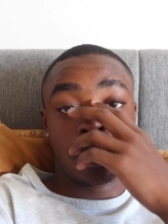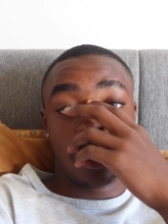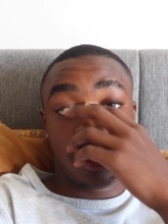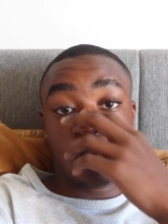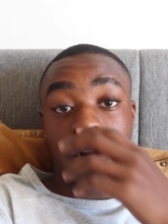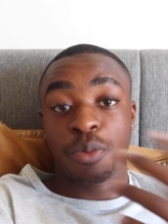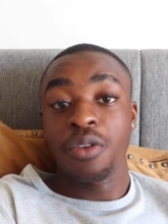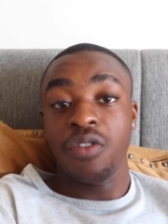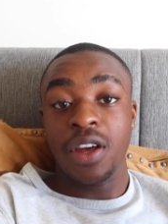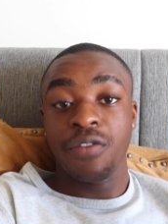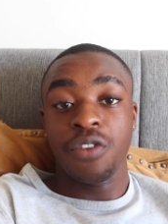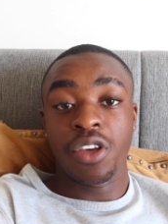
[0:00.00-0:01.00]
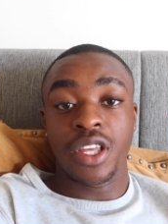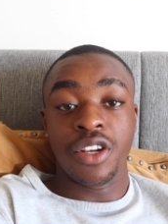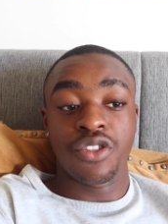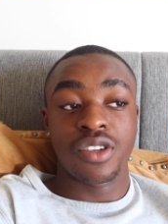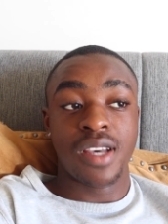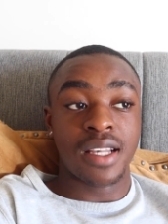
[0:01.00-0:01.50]
to, you know, prevent further
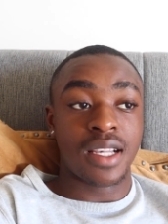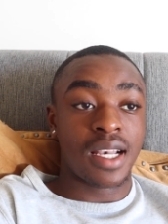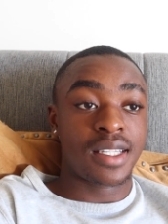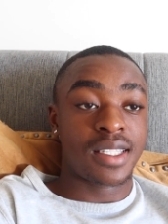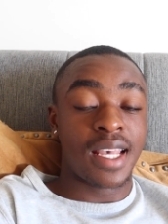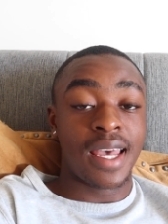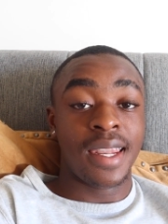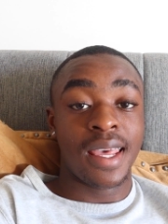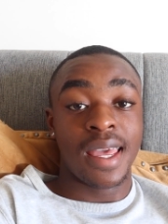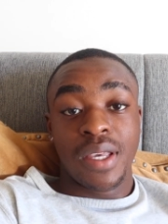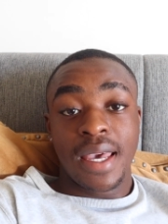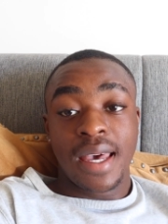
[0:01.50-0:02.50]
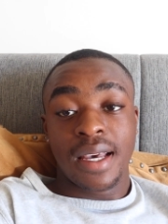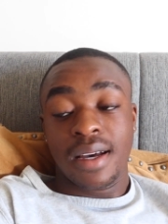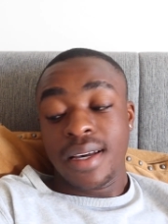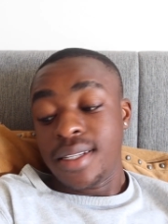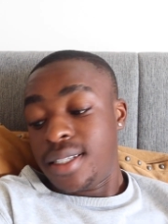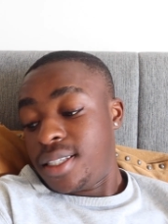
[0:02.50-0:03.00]
injury, as I said. But yeah
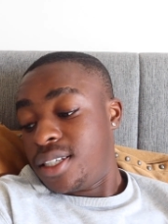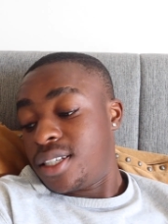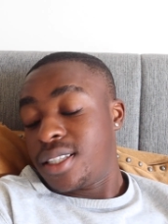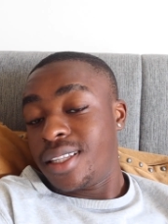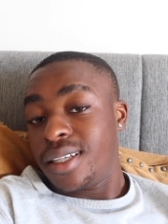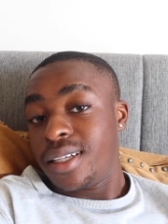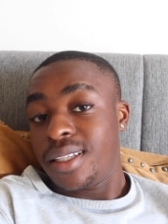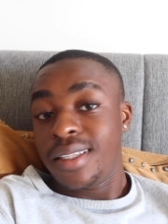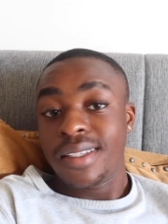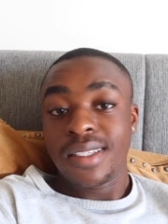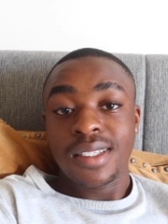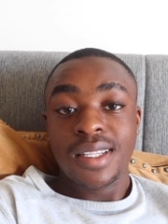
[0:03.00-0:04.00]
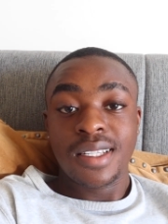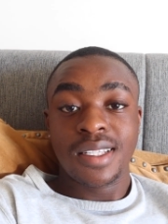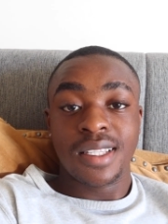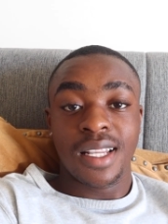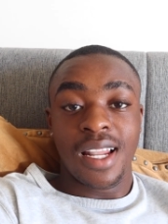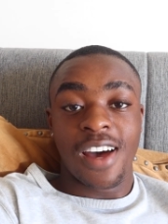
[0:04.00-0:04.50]
guys, this is
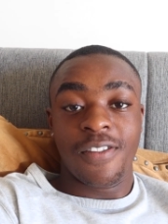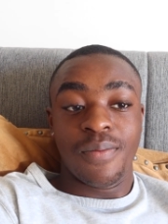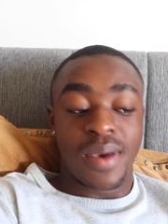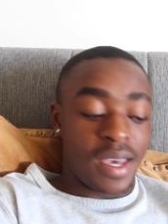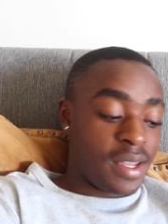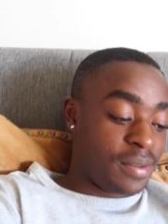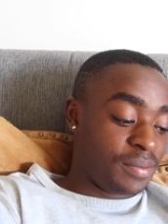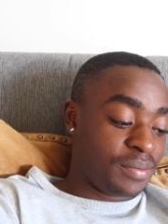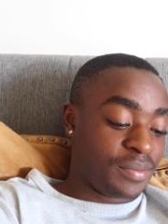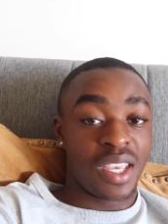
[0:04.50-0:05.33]
the life, man.